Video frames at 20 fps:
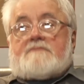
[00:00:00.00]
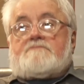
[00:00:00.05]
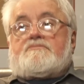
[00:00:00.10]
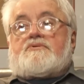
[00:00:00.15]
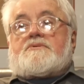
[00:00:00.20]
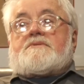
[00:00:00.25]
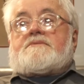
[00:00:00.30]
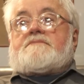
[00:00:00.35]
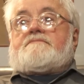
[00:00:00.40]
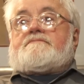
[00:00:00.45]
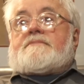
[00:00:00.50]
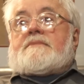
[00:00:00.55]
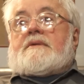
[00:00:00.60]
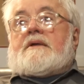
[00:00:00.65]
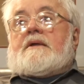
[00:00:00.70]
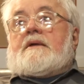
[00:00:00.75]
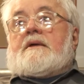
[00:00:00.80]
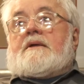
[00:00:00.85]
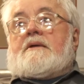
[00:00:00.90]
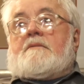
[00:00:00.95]
I put
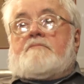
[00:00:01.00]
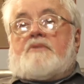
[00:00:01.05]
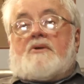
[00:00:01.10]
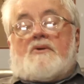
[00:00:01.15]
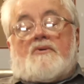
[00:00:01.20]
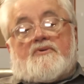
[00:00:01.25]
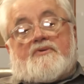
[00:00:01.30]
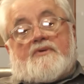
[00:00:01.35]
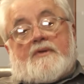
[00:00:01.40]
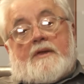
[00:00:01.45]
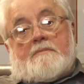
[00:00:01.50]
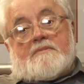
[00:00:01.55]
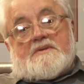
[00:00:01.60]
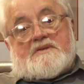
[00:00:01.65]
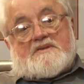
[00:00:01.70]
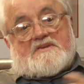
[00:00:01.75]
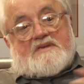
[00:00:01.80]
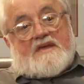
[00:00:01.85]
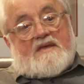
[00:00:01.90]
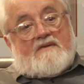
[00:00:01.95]
pills that I've
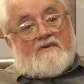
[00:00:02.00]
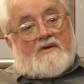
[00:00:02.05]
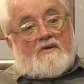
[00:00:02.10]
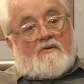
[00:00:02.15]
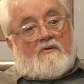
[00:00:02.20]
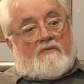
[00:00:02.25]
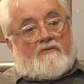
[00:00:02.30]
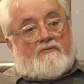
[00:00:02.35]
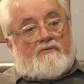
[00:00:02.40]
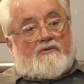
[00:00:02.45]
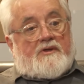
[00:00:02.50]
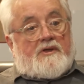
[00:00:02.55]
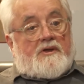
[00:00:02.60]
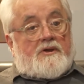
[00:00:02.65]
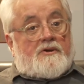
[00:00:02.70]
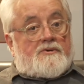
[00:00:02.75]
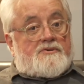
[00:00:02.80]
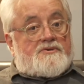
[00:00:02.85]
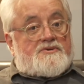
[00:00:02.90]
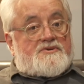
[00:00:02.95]
been saving over the
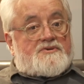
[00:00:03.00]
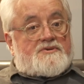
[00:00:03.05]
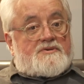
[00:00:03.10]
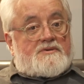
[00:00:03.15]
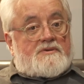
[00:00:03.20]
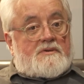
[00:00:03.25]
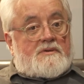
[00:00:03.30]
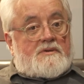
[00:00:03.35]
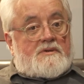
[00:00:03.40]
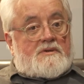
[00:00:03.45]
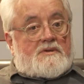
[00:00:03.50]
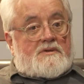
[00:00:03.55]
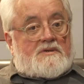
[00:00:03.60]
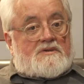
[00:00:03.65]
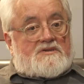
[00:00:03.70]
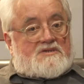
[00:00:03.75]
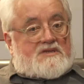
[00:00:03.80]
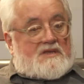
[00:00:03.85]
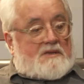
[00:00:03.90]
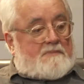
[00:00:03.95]
years,
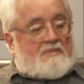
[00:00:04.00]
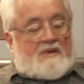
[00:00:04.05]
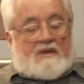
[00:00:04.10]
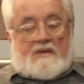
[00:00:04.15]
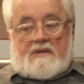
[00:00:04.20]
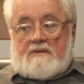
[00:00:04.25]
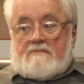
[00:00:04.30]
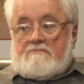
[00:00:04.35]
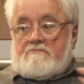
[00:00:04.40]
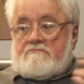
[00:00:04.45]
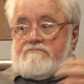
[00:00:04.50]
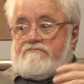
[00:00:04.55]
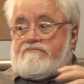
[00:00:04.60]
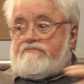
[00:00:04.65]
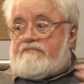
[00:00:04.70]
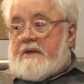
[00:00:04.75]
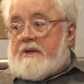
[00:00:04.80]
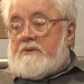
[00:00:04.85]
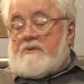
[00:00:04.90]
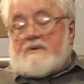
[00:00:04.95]
sleeping and
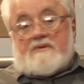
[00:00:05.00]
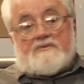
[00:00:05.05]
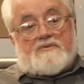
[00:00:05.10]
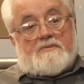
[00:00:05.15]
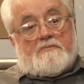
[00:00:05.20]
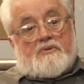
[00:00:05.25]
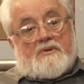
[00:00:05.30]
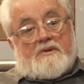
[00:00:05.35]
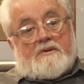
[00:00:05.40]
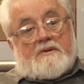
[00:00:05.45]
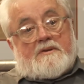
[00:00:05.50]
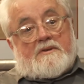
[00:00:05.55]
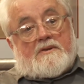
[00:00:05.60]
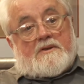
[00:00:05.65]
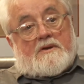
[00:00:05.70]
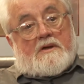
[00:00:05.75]
pain relievers, put it in